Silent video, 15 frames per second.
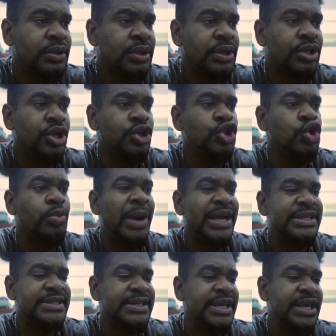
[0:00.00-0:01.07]
Now you
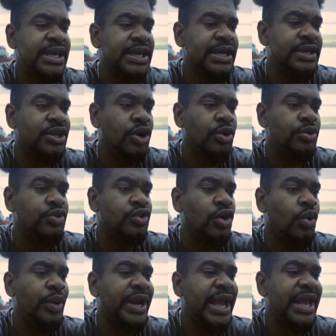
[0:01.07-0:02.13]
might say, no,
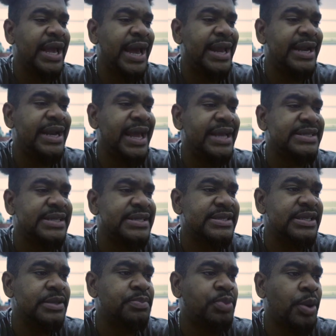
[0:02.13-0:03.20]
when I analyze this
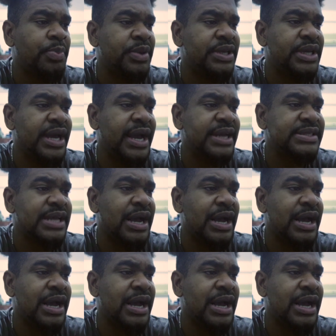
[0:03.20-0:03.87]
thing properly, guys,